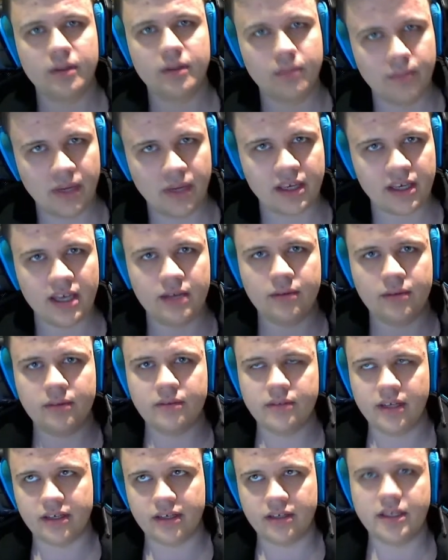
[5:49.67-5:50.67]
back in,
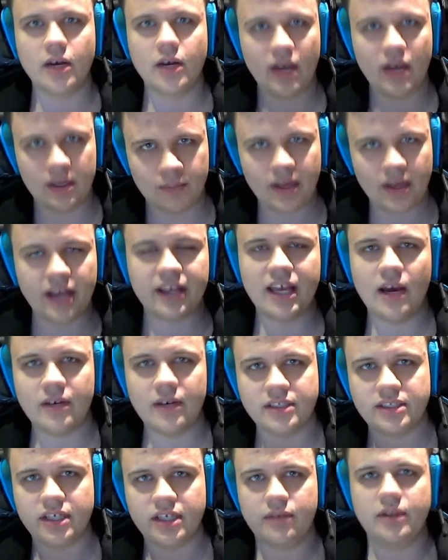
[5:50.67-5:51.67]
like go in, back out,
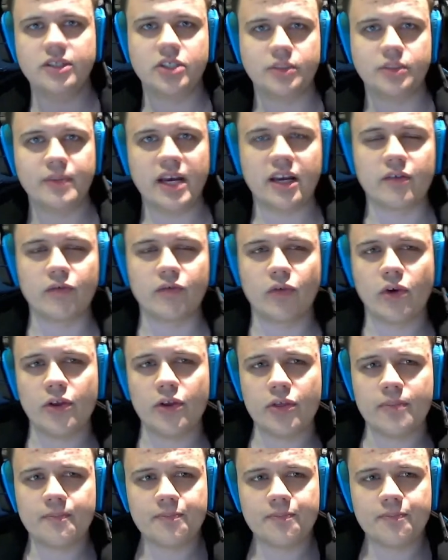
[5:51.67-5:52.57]
etc., just back and forth.